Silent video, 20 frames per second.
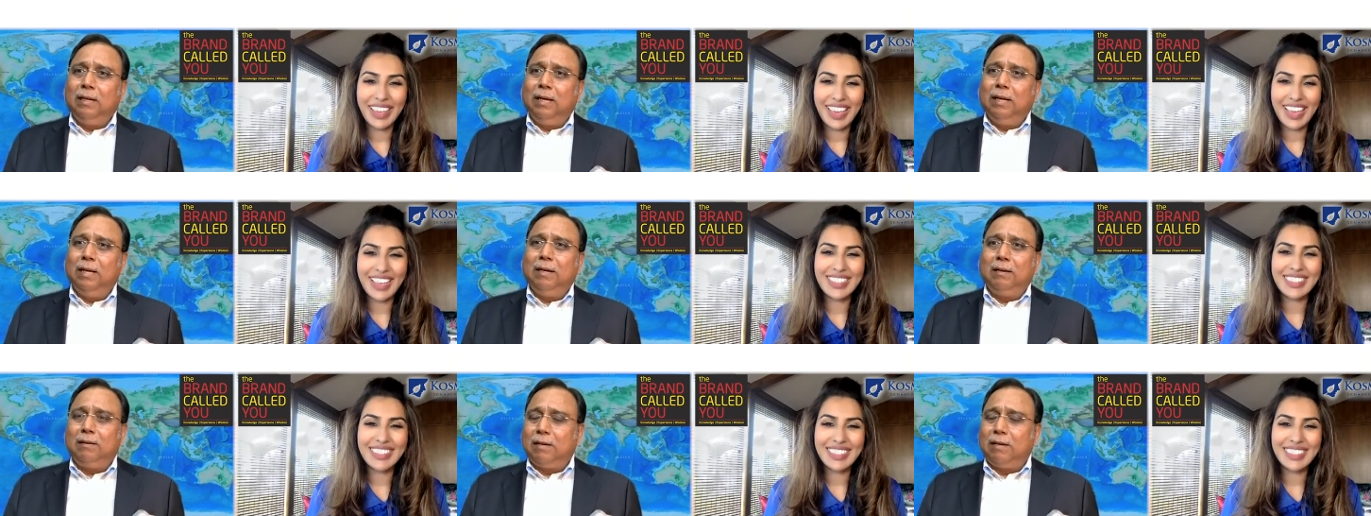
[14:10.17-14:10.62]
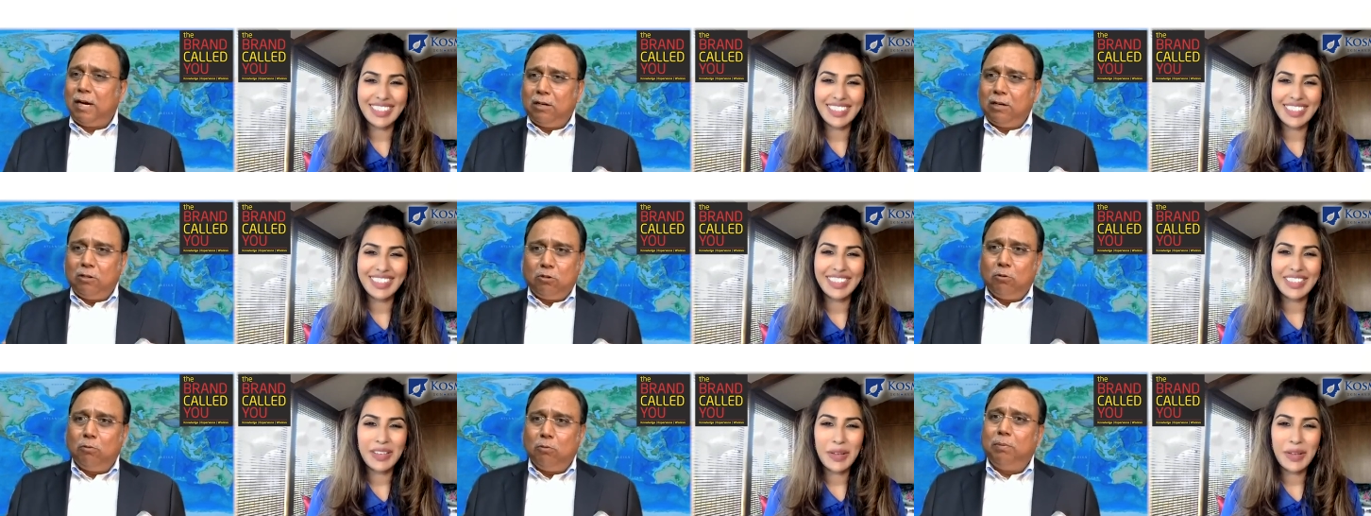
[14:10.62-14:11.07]
Speaker 1: in
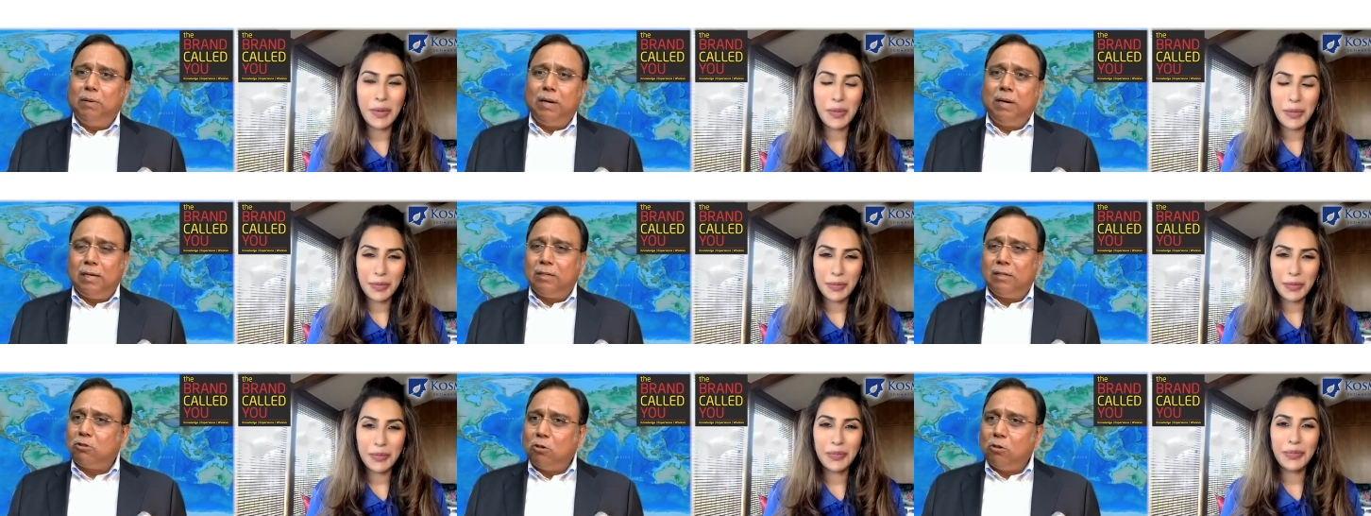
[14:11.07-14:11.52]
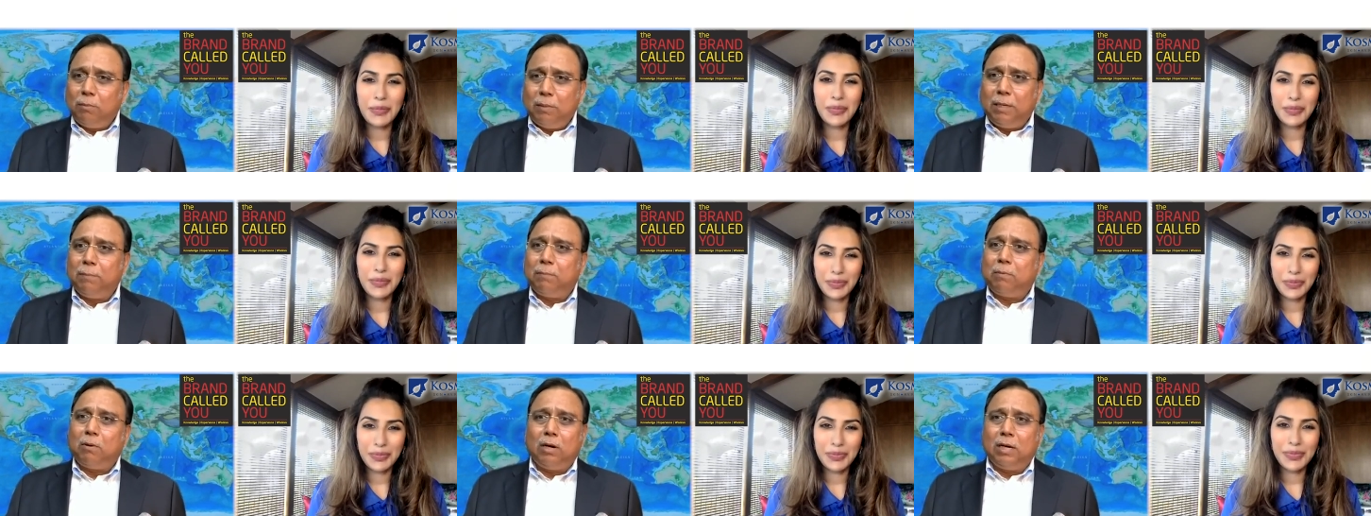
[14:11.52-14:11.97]
trying to bring so
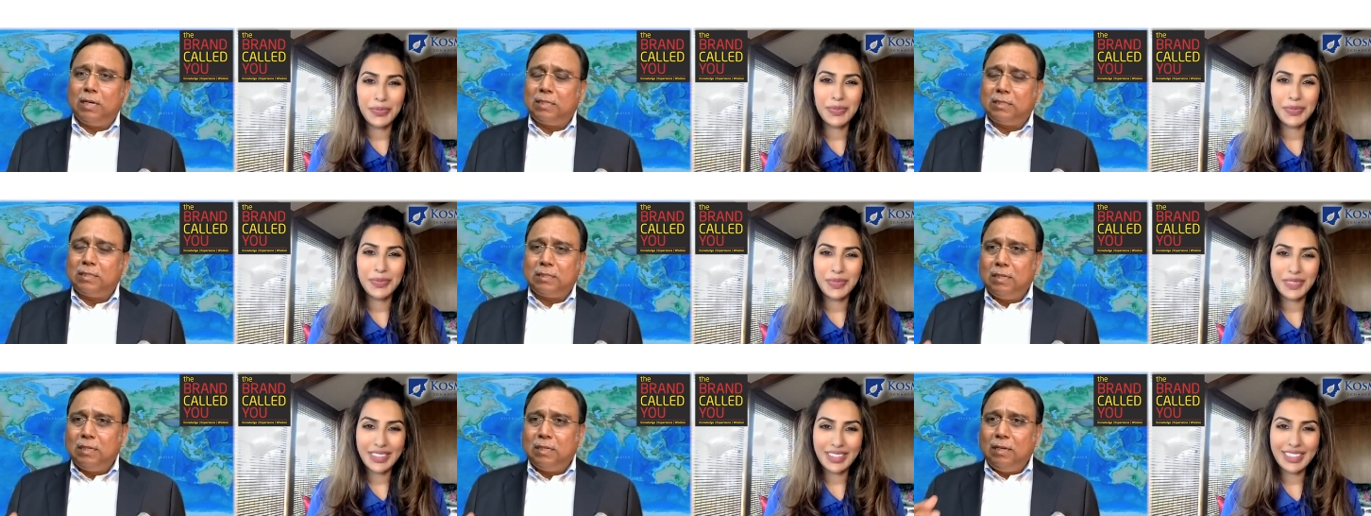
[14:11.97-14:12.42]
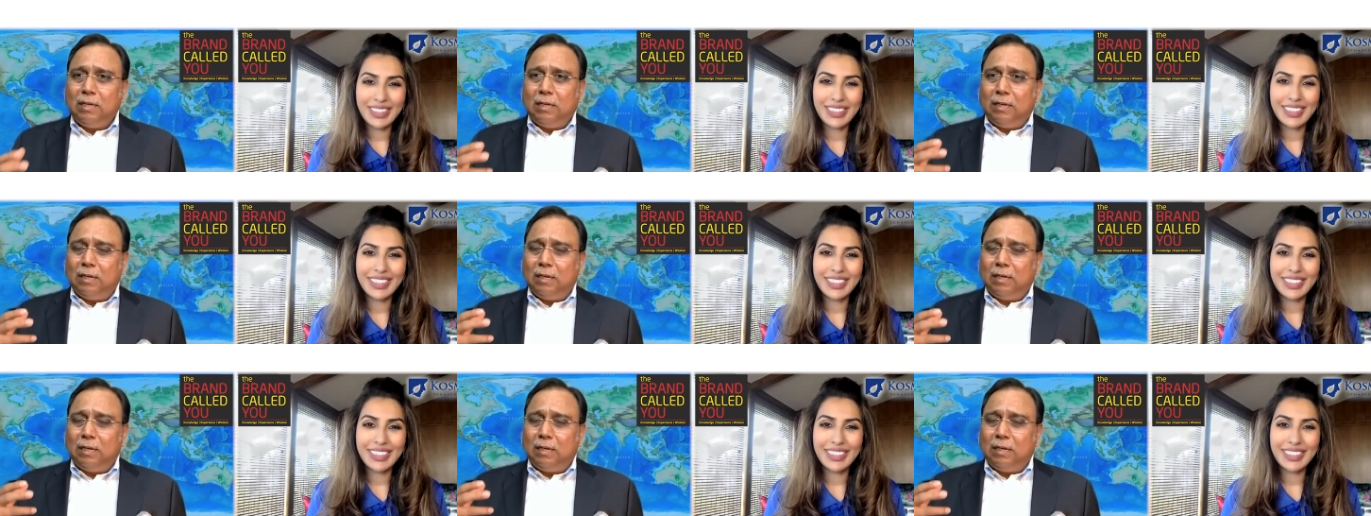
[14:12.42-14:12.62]
many products